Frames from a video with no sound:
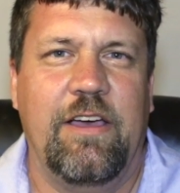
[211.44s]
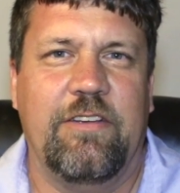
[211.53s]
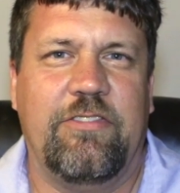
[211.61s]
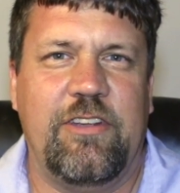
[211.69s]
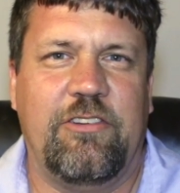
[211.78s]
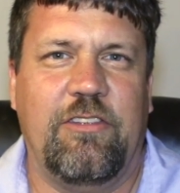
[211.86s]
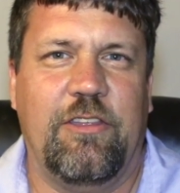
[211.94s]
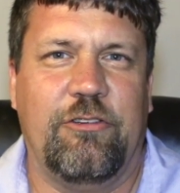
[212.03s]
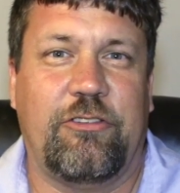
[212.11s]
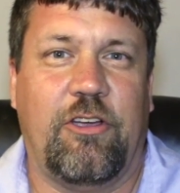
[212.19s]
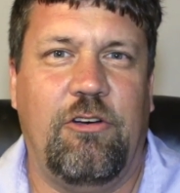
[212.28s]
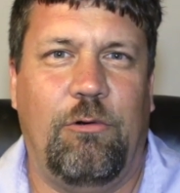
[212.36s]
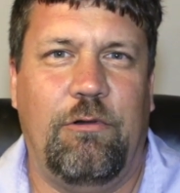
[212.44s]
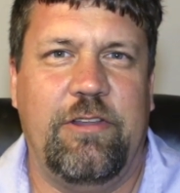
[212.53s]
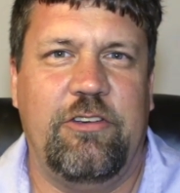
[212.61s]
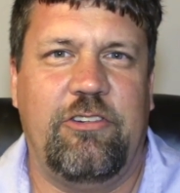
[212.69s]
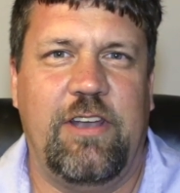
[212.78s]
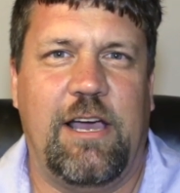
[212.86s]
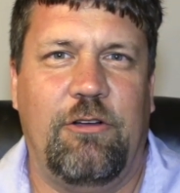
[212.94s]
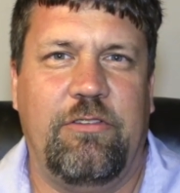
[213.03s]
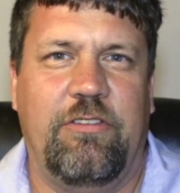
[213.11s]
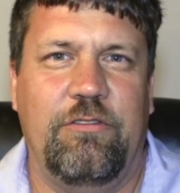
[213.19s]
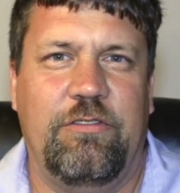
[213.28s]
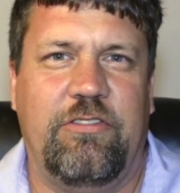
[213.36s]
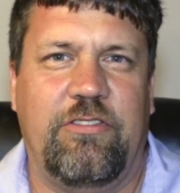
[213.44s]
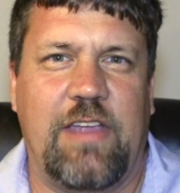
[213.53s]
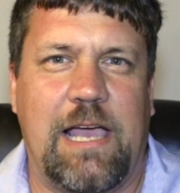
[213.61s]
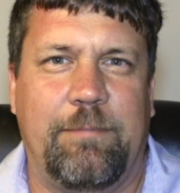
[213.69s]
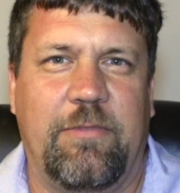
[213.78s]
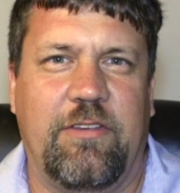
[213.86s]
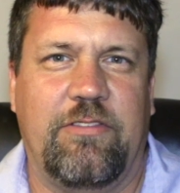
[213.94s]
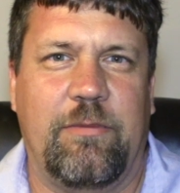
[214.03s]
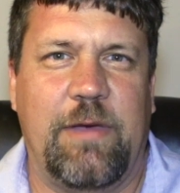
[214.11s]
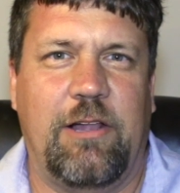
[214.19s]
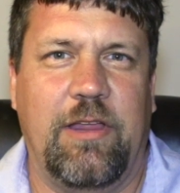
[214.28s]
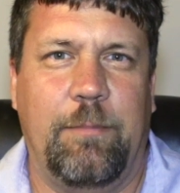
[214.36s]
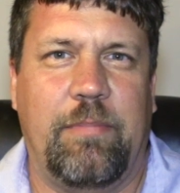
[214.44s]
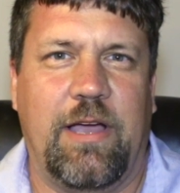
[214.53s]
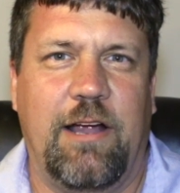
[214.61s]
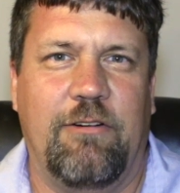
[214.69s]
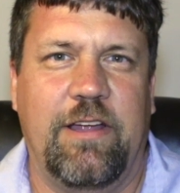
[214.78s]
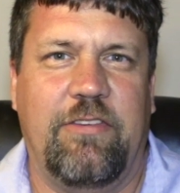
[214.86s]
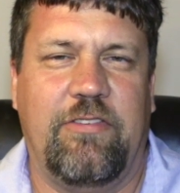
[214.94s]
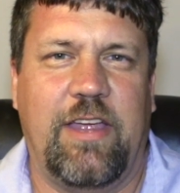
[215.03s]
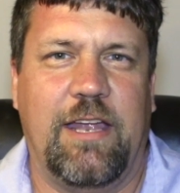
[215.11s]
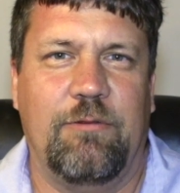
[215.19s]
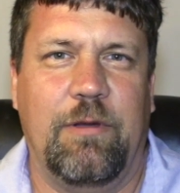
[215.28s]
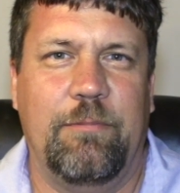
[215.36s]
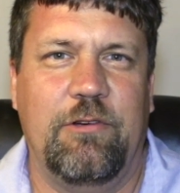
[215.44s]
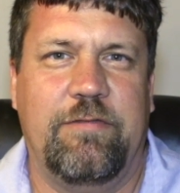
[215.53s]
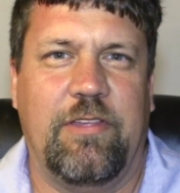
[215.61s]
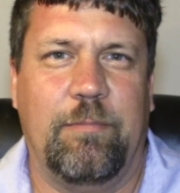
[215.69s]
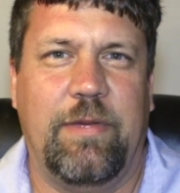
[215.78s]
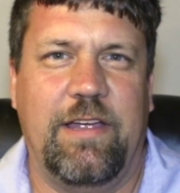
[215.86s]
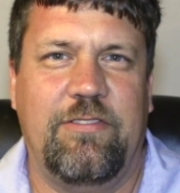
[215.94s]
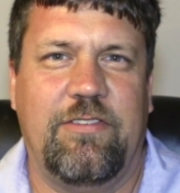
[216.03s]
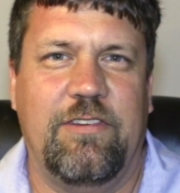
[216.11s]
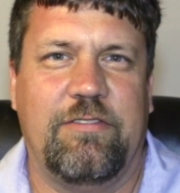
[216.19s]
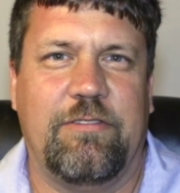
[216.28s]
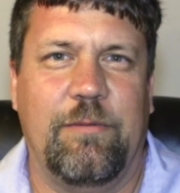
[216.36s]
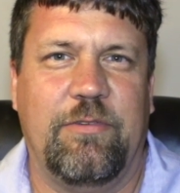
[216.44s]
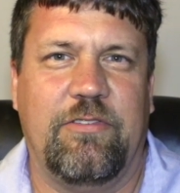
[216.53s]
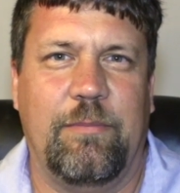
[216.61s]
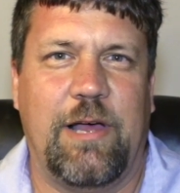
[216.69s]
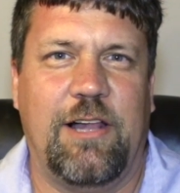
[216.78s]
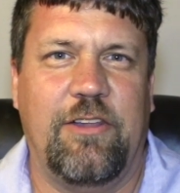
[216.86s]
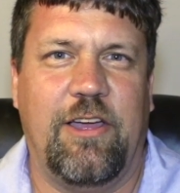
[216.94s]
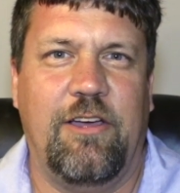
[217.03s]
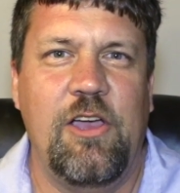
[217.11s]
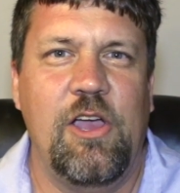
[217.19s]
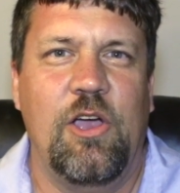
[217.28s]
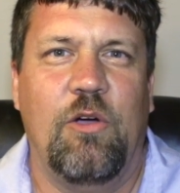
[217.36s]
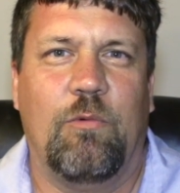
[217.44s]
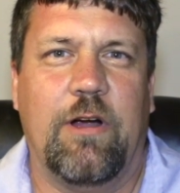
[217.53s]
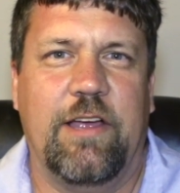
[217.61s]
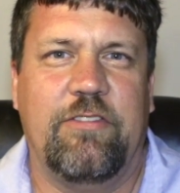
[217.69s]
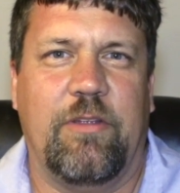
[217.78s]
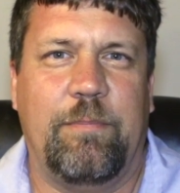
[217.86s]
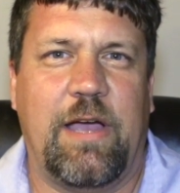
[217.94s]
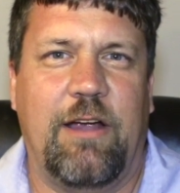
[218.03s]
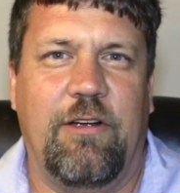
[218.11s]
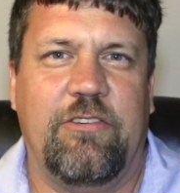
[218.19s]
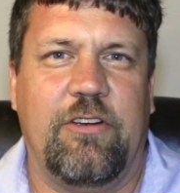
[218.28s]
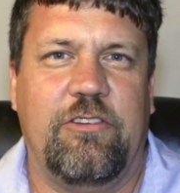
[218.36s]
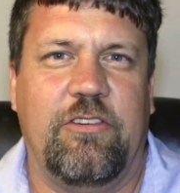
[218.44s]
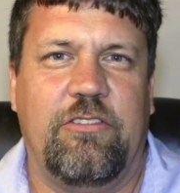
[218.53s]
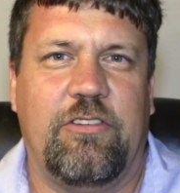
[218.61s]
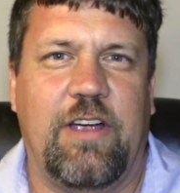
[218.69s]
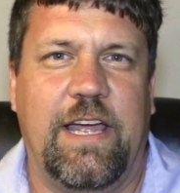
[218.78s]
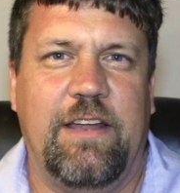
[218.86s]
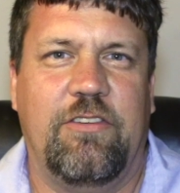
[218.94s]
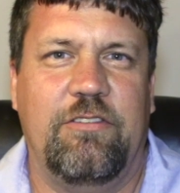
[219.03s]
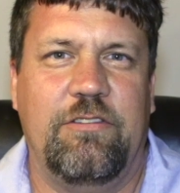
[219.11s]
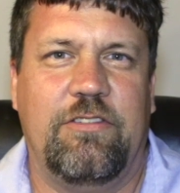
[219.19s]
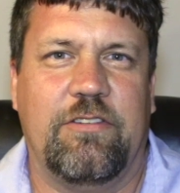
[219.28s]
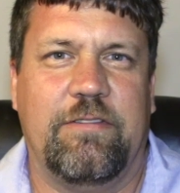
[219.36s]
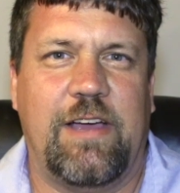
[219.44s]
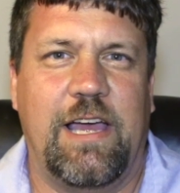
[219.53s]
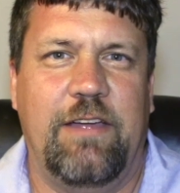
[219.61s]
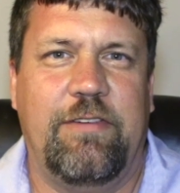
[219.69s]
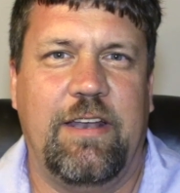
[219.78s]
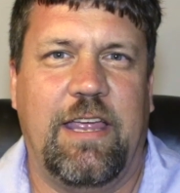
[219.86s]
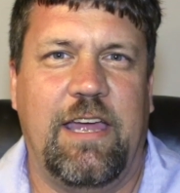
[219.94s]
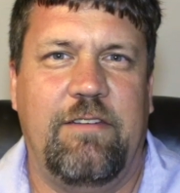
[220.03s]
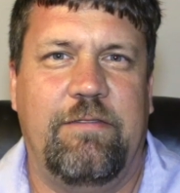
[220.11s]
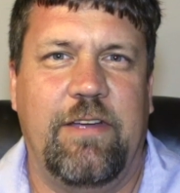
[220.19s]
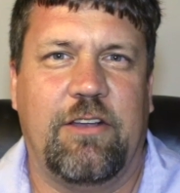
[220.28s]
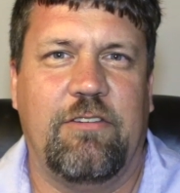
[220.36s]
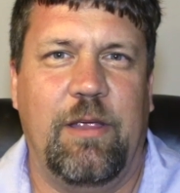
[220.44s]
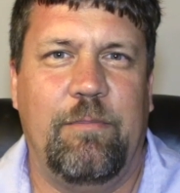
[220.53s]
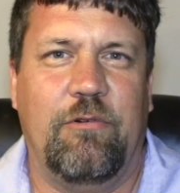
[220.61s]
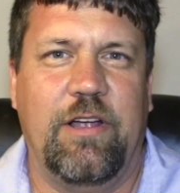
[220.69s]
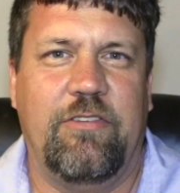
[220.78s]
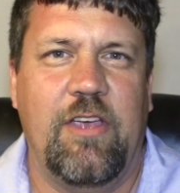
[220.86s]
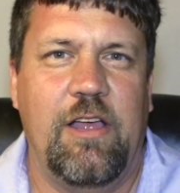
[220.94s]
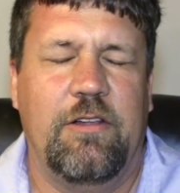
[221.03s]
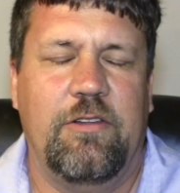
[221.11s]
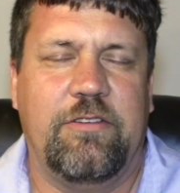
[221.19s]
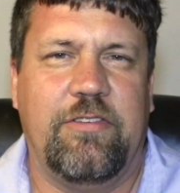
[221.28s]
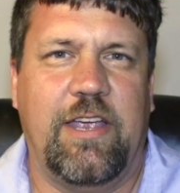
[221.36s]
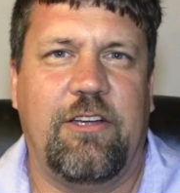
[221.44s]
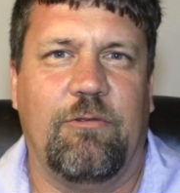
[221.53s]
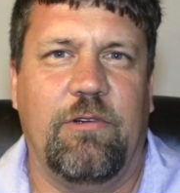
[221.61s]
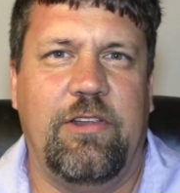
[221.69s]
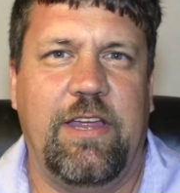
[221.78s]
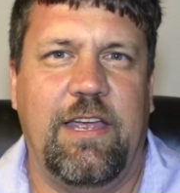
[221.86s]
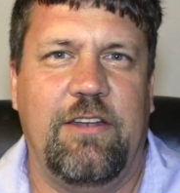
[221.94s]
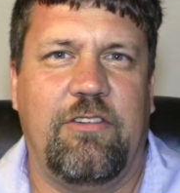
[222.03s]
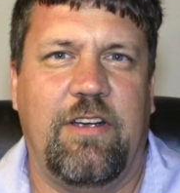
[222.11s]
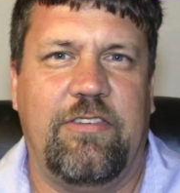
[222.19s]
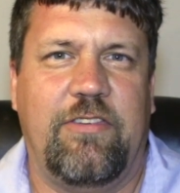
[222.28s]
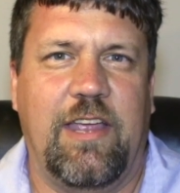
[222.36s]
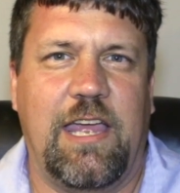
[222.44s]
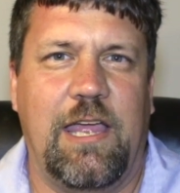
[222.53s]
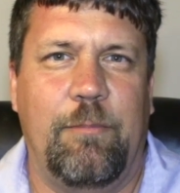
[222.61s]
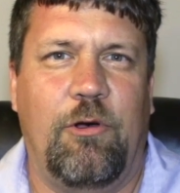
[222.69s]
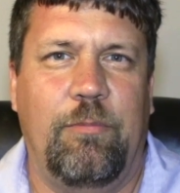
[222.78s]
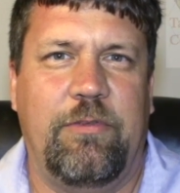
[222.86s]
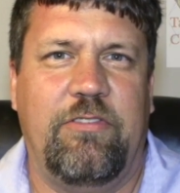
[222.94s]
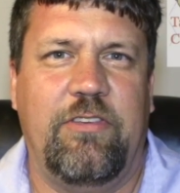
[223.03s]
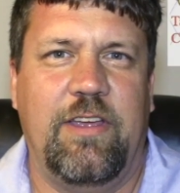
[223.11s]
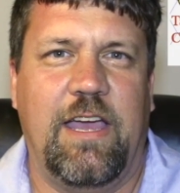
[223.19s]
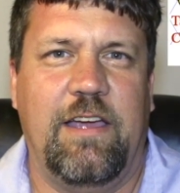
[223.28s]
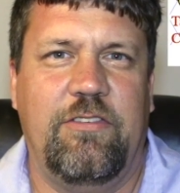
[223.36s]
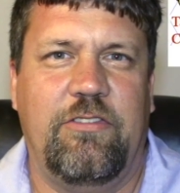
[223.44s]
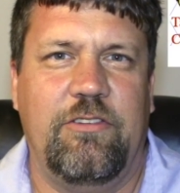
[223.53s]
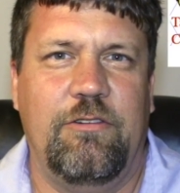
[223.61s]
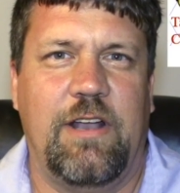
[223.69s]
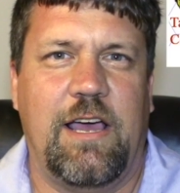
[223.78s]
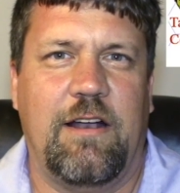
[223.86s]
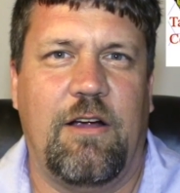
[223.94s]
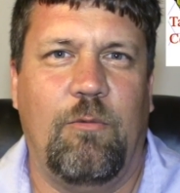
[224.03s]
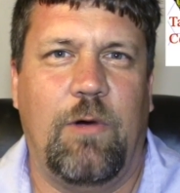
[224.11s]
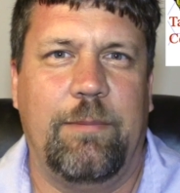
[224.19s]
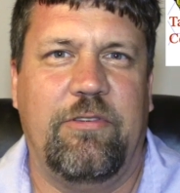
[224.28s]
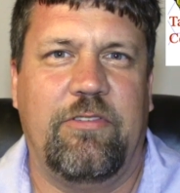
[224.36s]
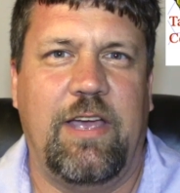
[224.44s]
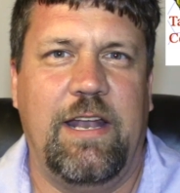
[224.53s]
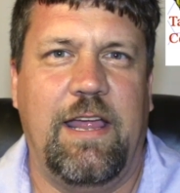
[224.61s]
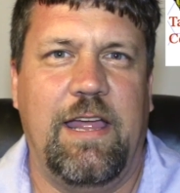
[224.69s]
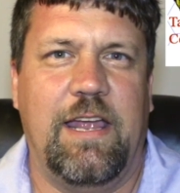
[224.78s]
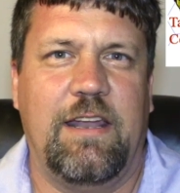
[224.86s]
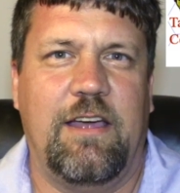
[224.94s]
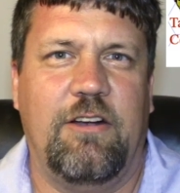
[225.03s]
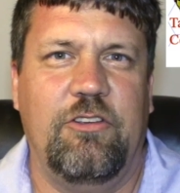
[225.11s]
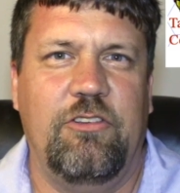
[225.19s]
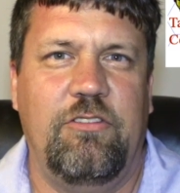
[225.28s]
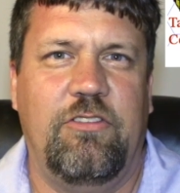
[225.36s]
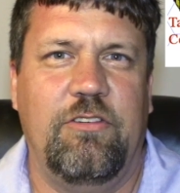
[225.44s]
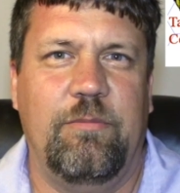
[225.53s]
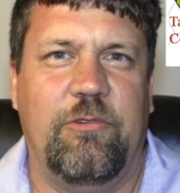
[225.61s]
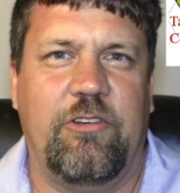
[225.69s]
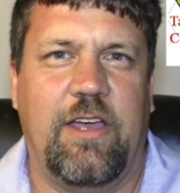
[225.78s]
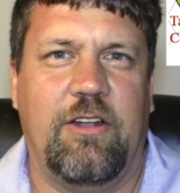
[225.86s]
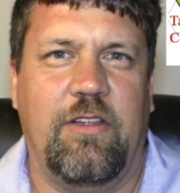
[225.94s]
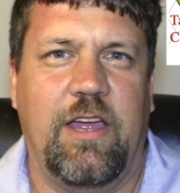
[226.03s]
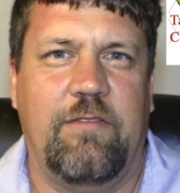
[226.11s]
Essentially there's a coalition out to stop the Somali pirates and remove their bases from Somalia, whereas the pirates are just trying to survive and get victory points. Looks like a really interesting game. Hope to see you guys soon on our website and on our YouTube channel.